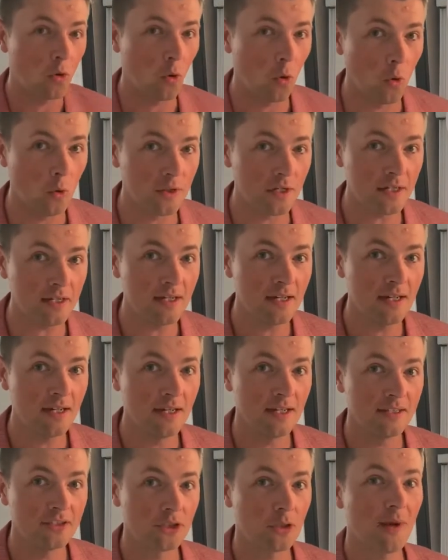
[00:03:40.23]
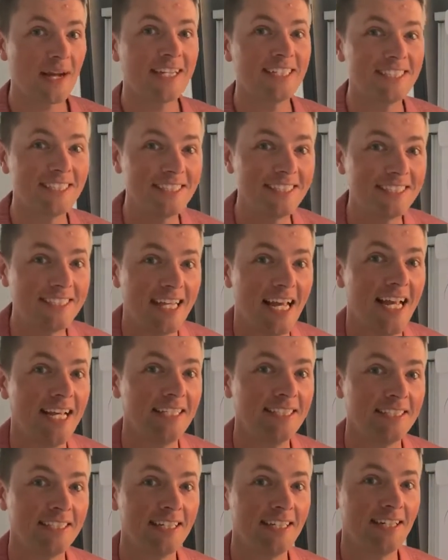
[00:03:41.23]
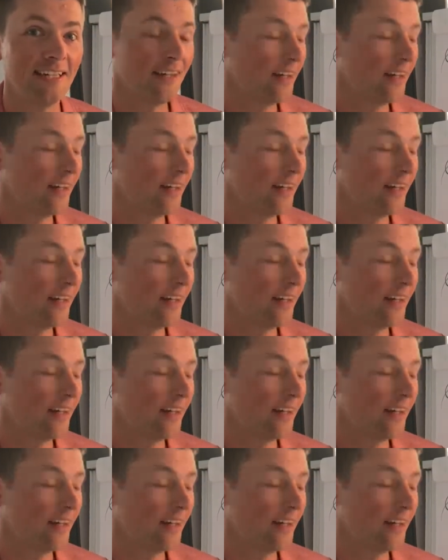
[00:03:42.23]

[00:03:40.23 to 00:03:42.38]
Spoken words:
order so I can just test